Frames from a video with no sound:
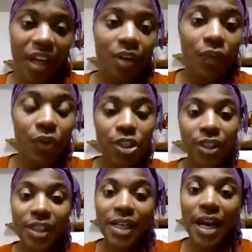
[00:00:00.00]

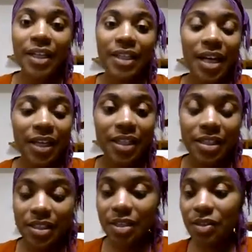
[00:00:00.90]
unfortunately, I did not get the
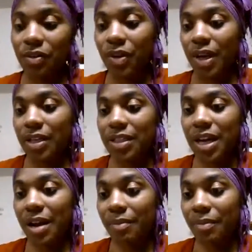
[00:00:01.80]
signal,
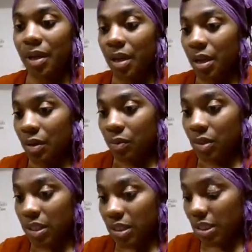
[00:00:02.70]
and time
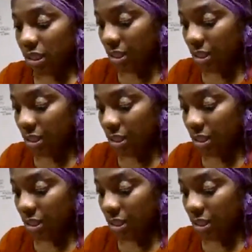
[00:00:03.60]
was